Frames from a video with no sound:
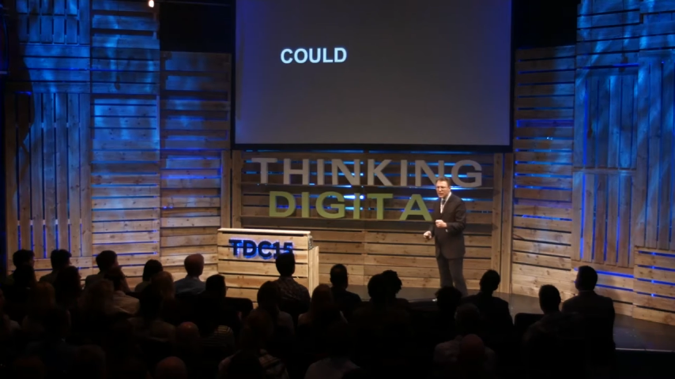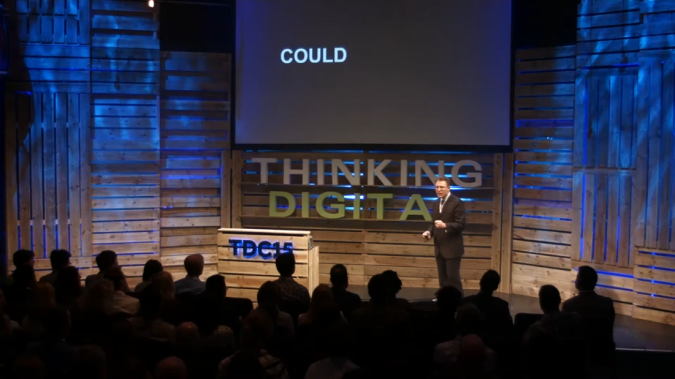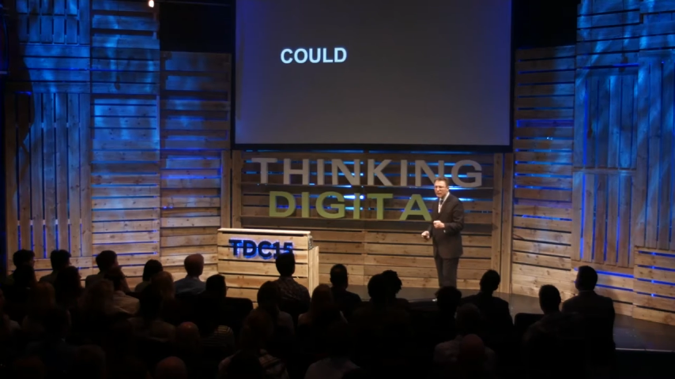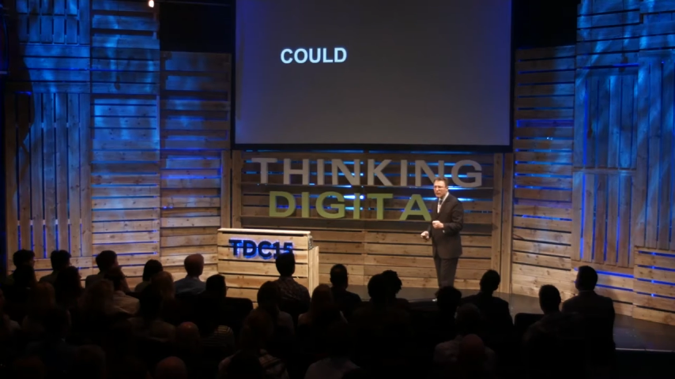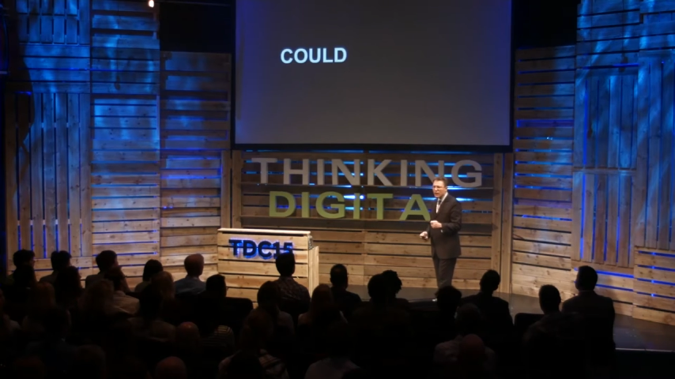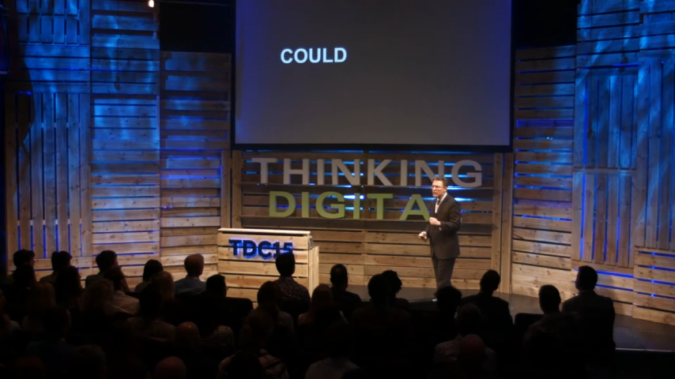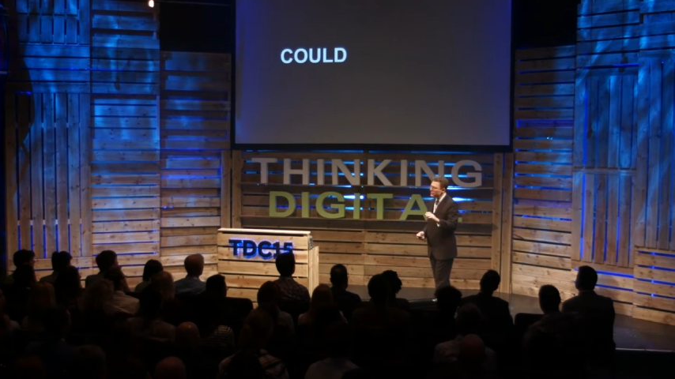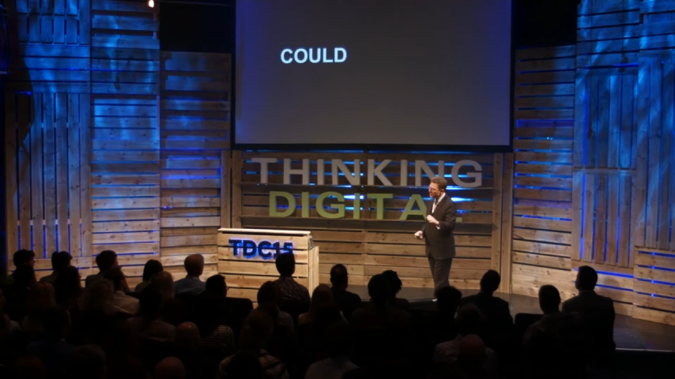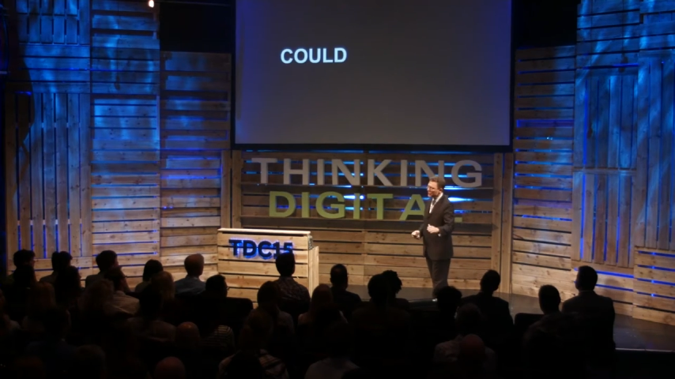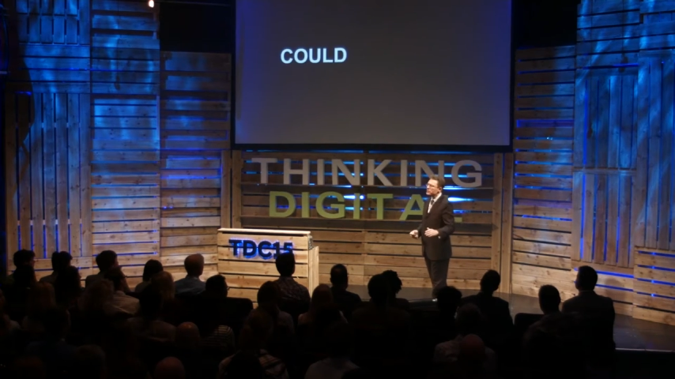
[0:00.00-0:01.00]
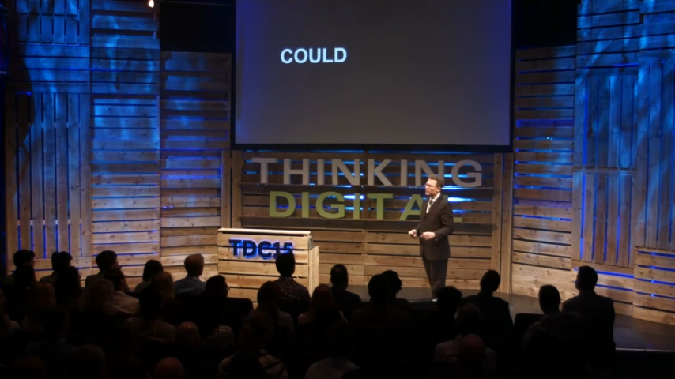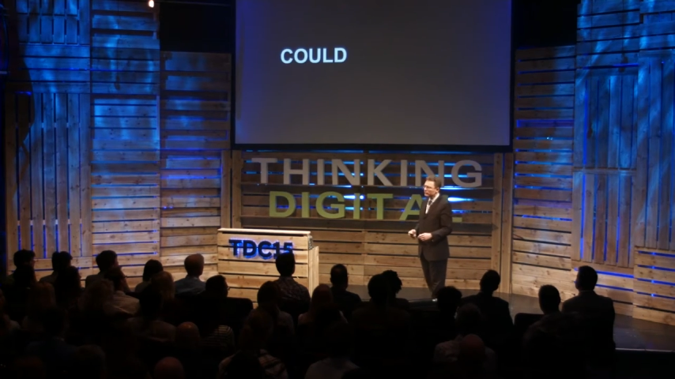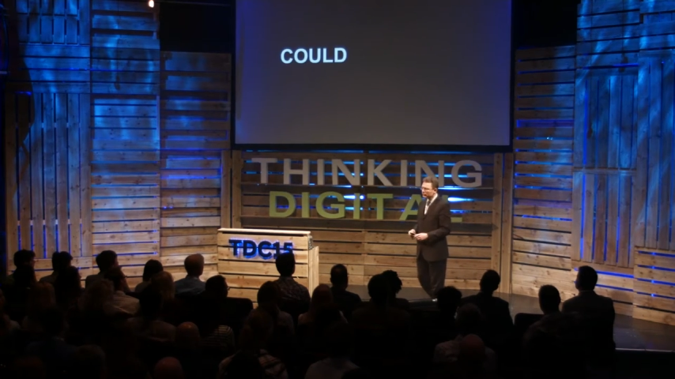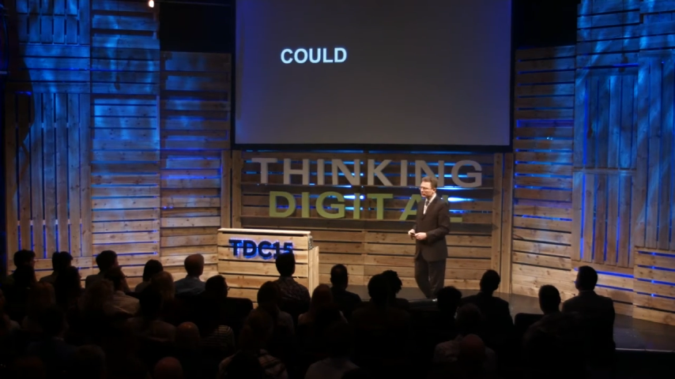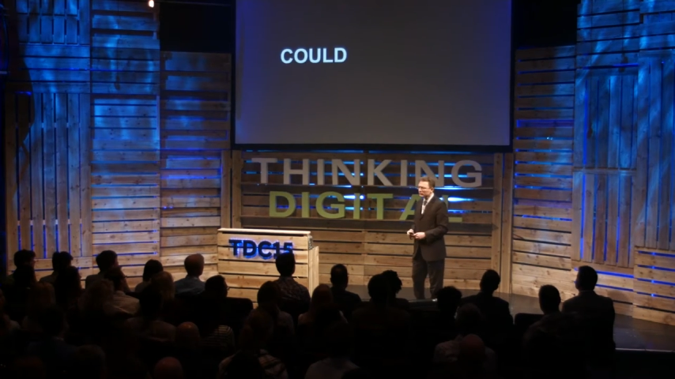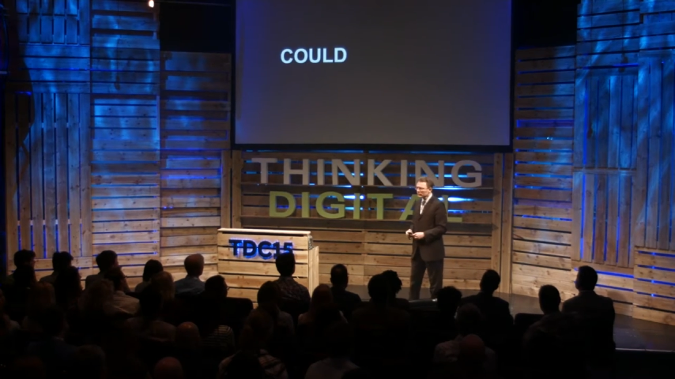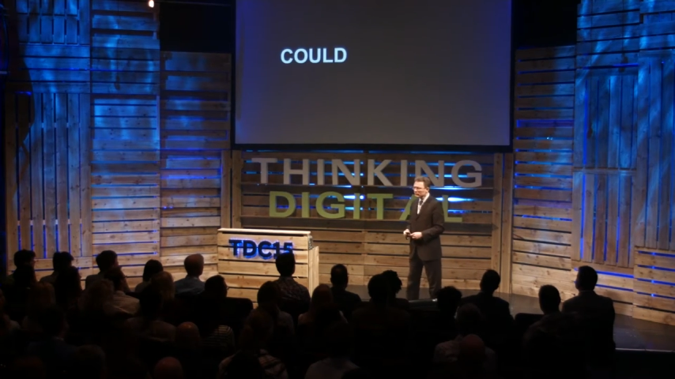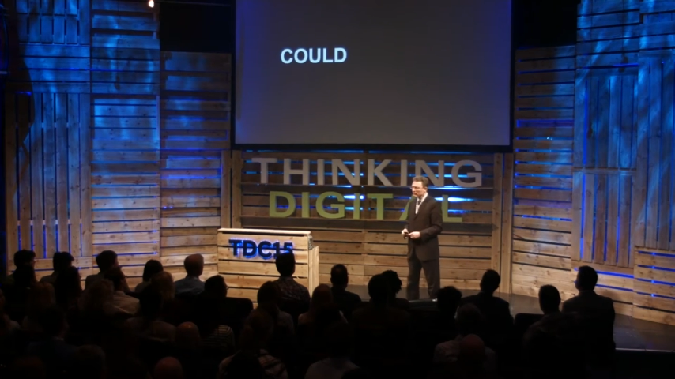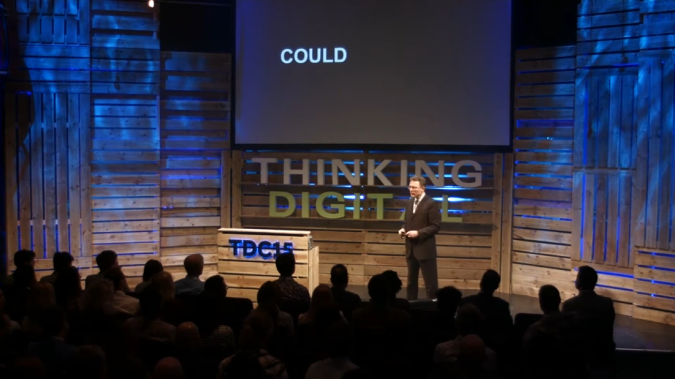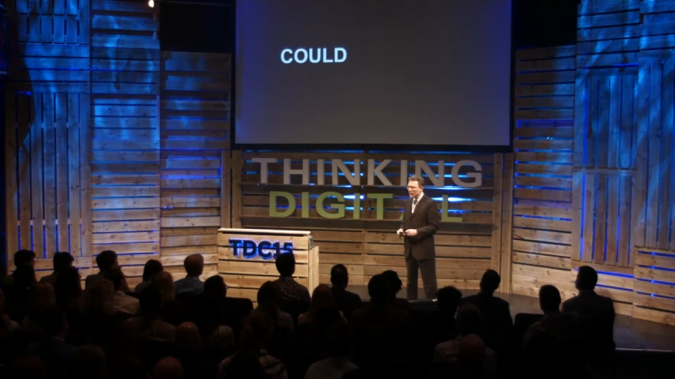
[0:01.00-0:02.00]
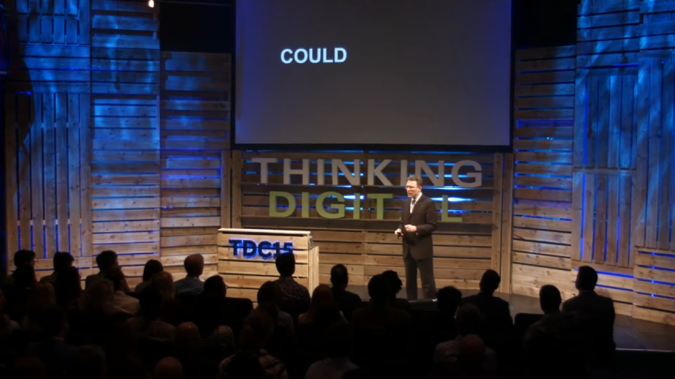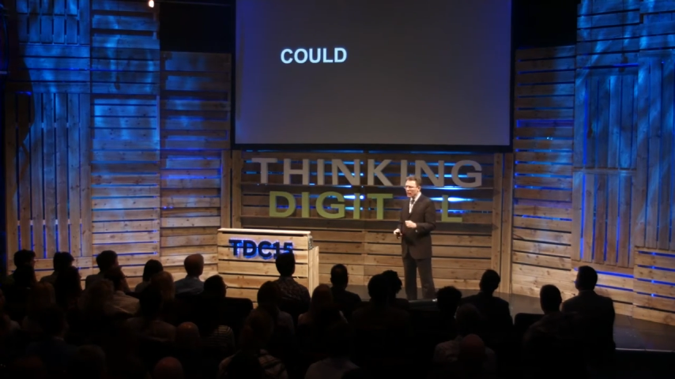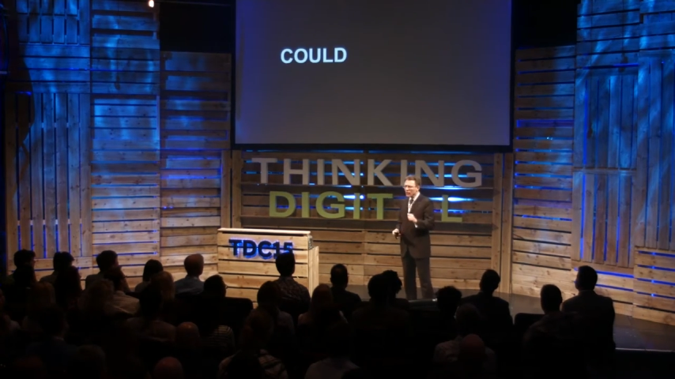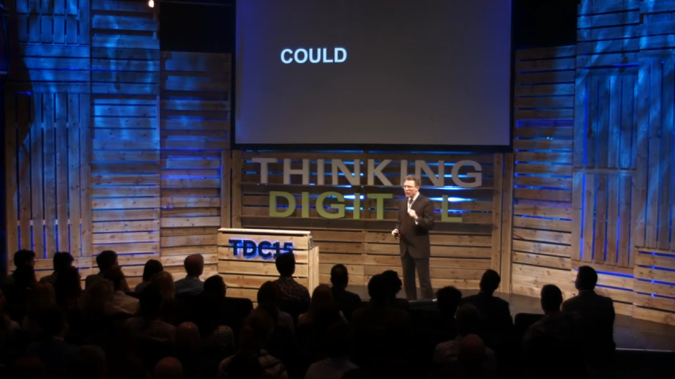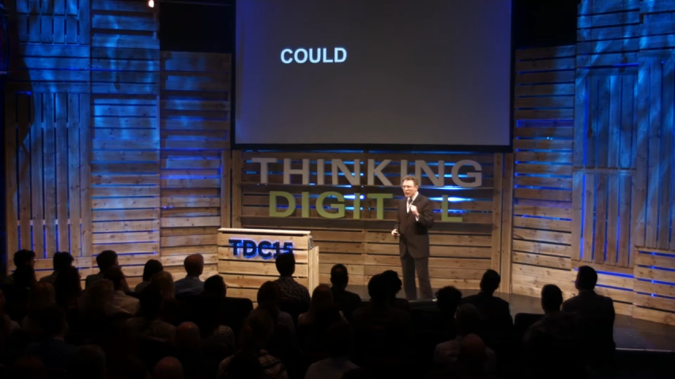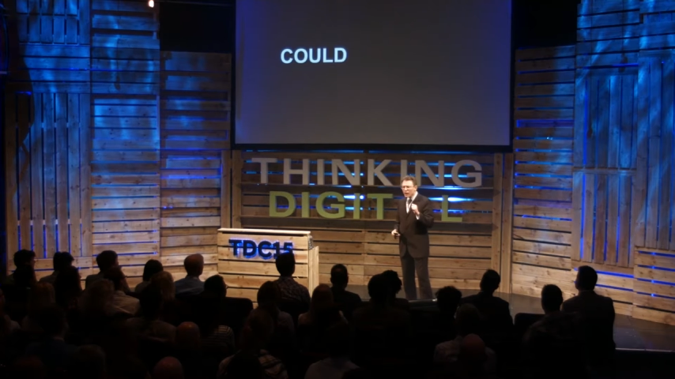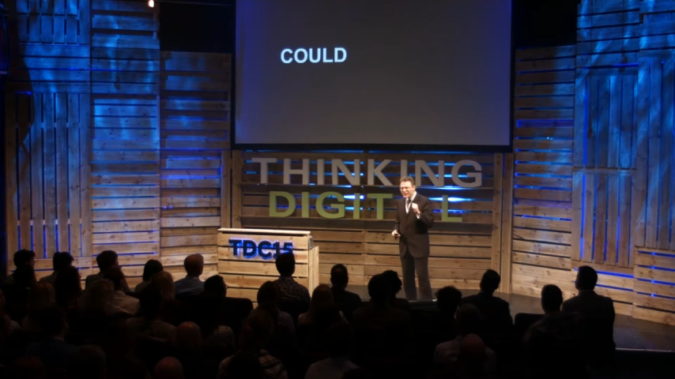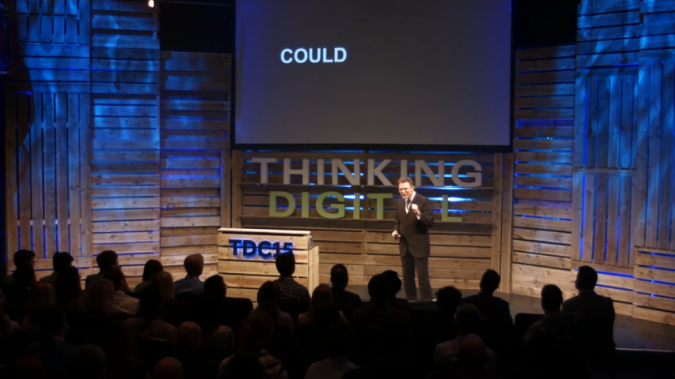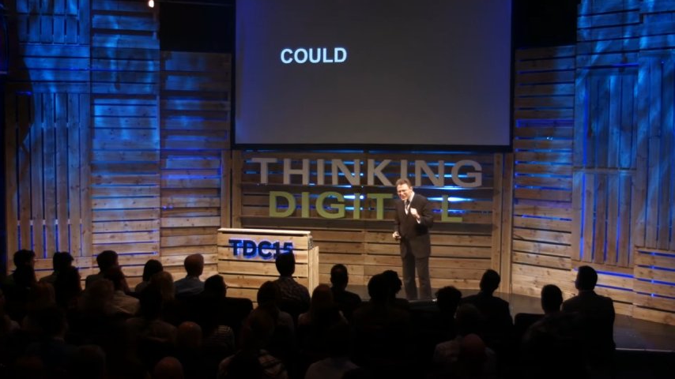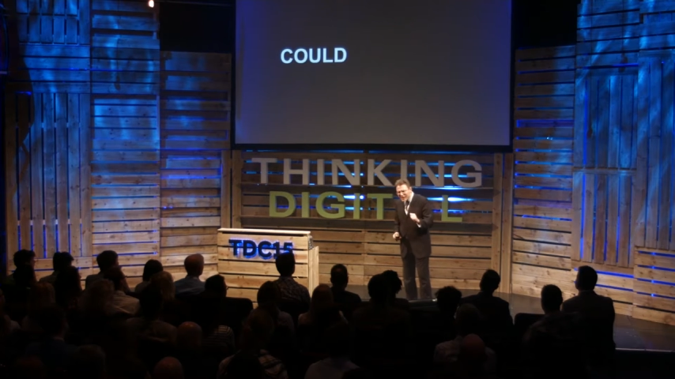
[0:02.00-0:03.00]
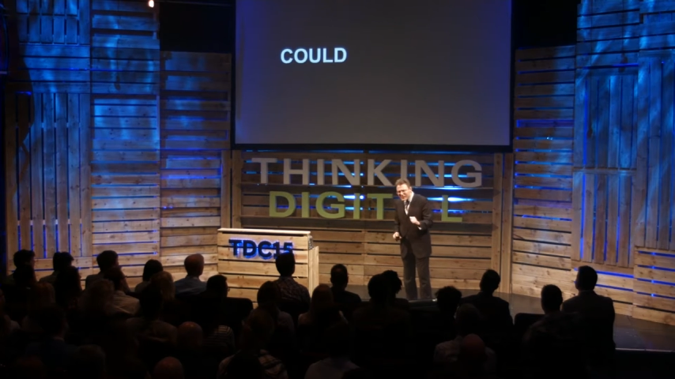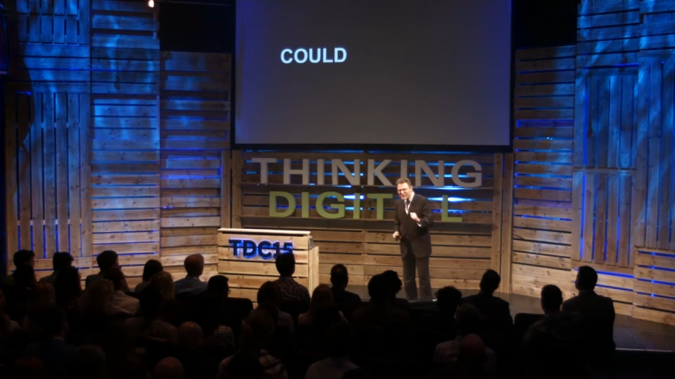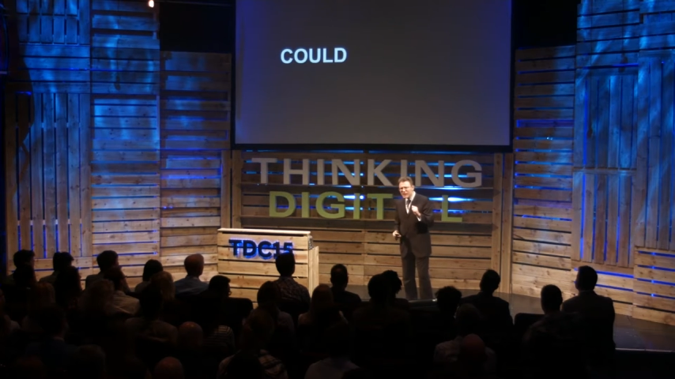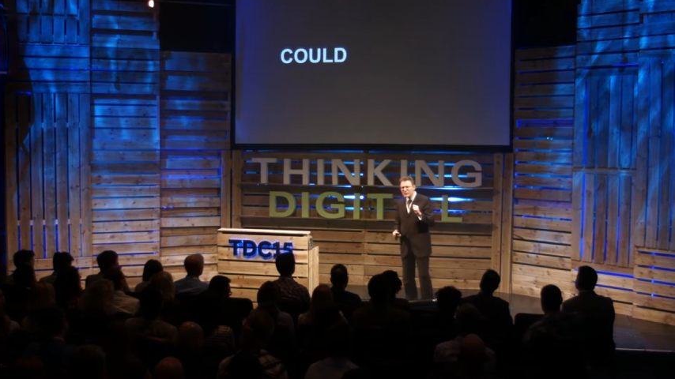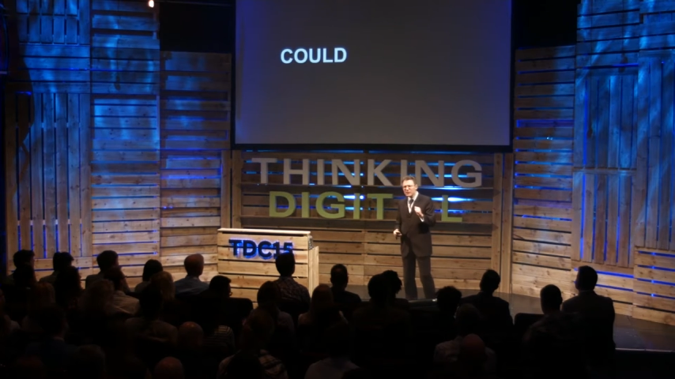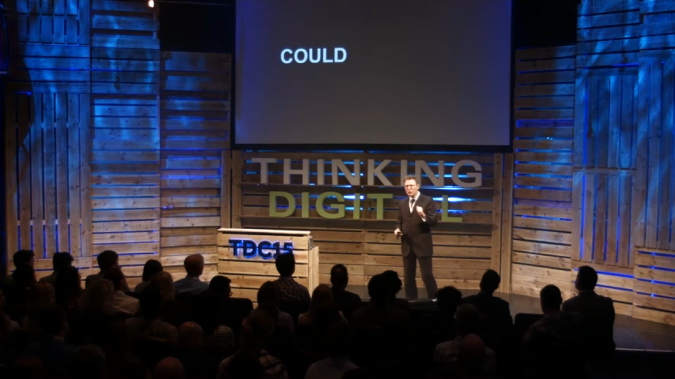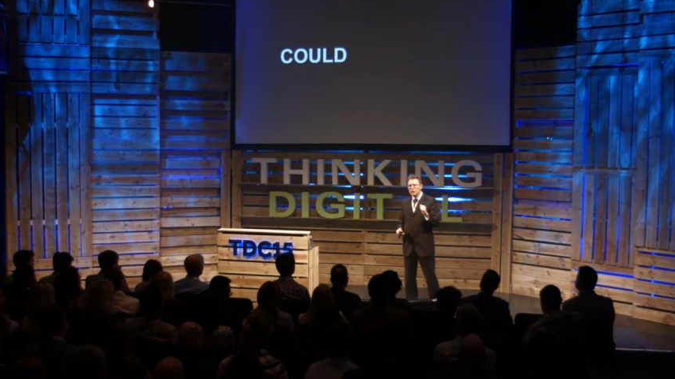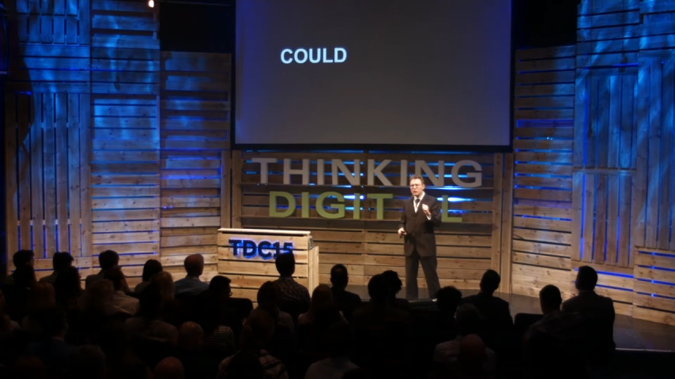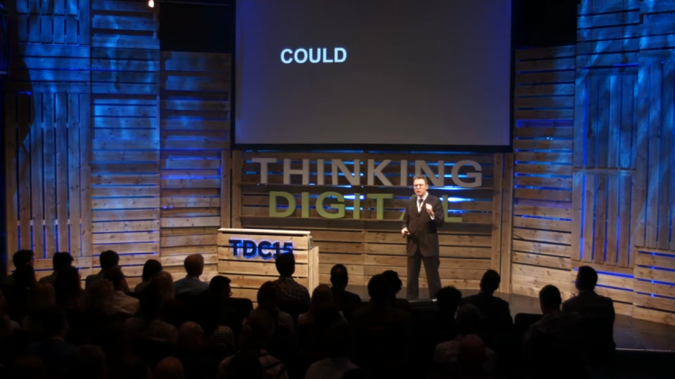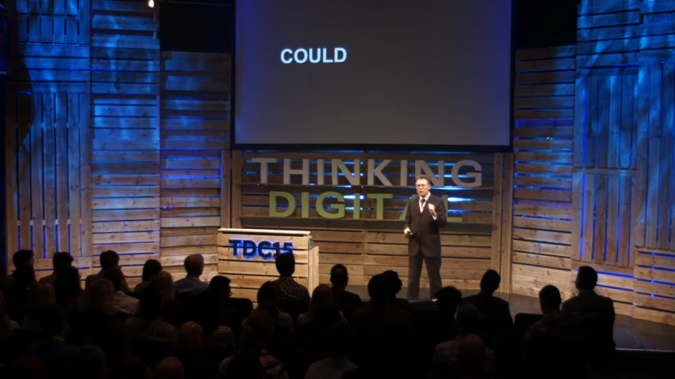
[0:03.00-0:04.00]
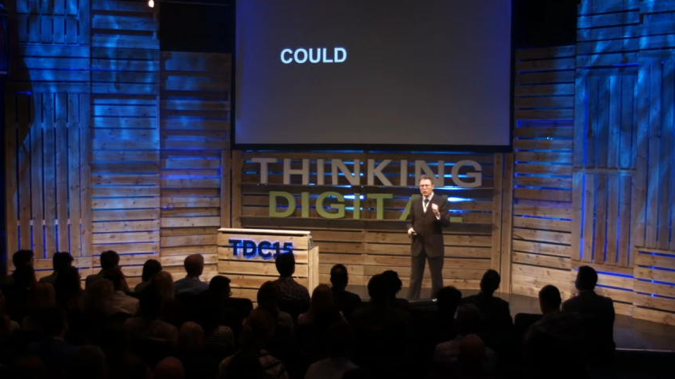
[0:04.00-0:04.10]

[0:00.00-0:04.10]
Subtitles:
Nobody's mouth can be seen.